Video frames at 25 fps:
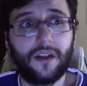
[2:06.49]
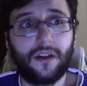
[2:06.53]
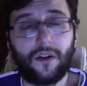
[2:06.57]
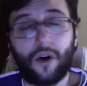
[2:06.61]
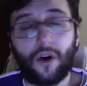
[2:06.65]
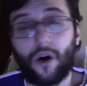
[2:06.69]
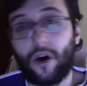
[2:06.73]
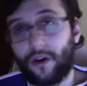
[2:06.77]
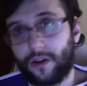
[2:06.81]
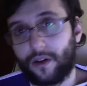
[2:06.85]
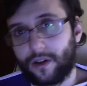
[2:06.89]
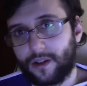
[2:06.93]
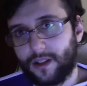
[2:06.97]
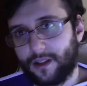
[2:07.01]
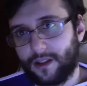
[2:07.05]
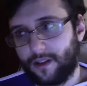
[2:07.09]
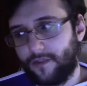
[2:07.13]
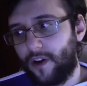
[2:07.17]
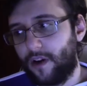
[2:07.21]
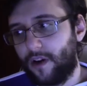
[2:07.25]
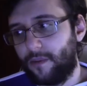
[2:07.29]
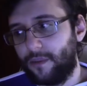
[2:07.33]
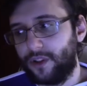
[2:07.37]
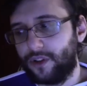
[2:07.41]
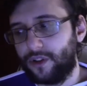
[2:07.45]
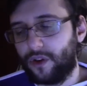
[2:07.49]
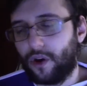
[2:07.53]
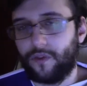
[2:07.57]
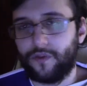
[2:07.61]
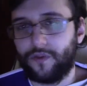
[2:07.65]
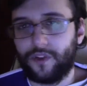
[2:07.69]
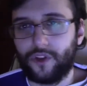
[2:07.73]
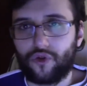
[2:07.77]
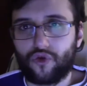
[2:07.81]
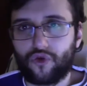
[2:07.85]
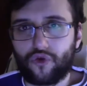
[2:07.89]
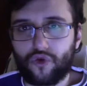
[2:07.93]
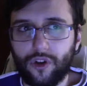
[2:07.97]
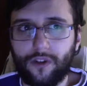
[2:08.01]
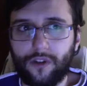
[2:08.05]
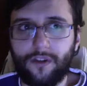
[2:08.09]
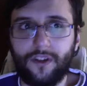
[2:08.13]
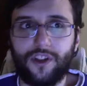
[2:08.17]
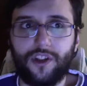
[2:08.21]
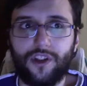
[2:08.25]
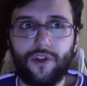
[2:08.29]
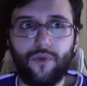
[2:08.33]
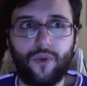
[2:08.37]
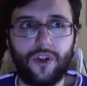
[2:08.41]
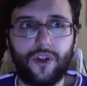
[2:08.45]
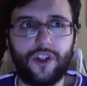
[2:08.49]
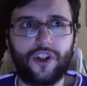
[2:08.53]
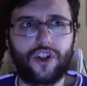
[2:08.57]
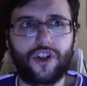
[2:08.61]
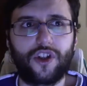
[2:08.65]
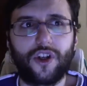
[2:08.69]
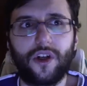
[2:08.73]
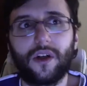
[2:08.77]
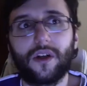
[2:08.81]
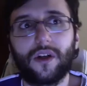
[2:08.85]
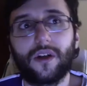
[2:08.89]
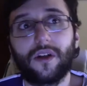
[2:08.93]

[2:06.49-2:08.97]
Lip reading: or the development of the trilogy, which,